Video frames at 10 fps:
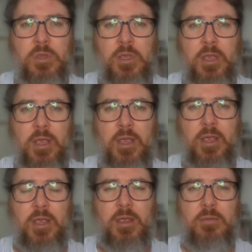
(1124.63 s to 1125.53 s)

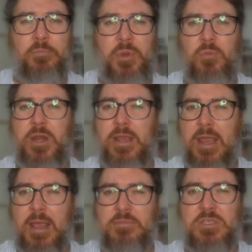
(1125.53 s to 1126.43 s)
But when it
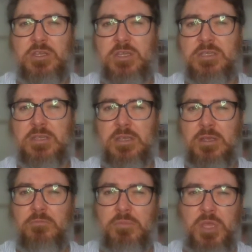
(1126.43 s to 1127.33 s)
comes to just
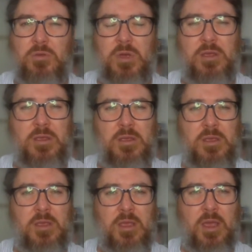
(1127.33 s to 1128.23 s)
pure
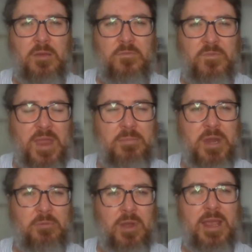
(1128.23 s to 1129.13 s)
family
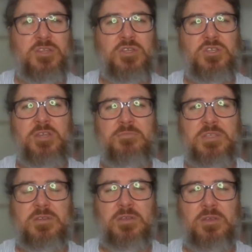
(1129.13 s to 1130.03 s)

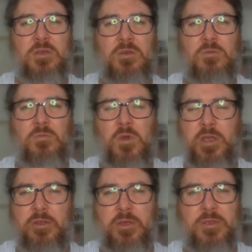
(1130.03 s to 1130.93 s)
relationships, why
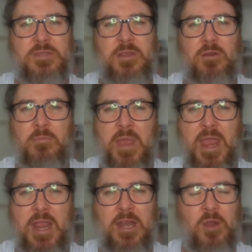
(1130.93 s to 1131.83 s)
on earth is there a
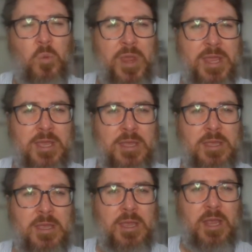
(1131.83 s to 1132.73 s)
man in a wig
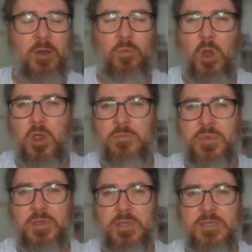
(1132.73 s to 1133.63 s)
and a robe
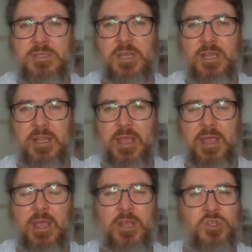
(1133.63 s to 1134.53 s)
sitting
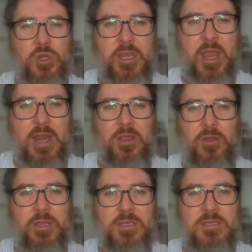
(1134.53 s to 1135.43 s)
there adjudicating
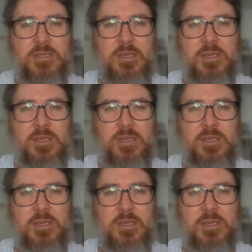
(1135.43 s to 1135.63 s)
on this?